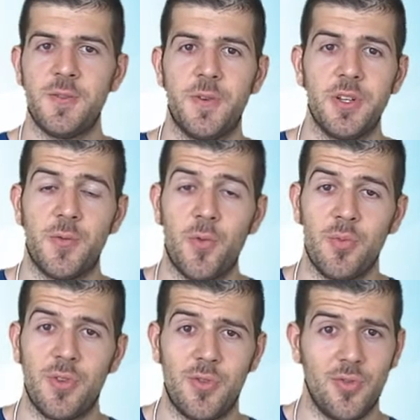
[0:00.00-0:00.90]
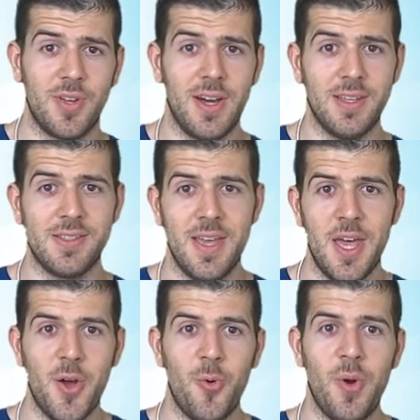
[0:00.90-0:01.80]
is further from the truth, guys.
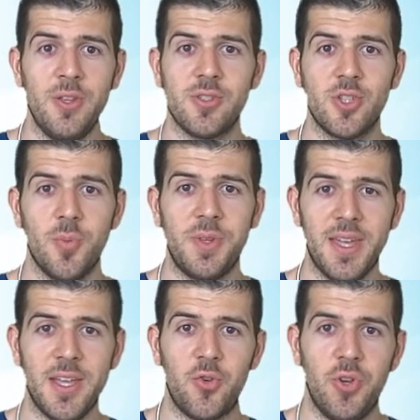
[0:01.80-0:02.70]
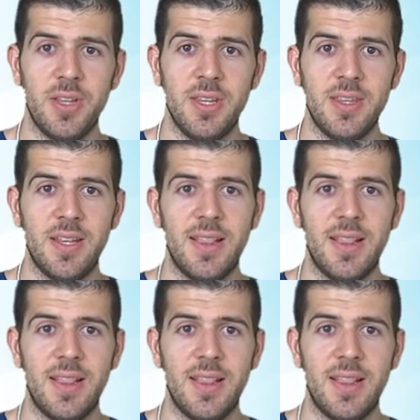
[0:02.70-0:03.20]
When you stop taking creatine,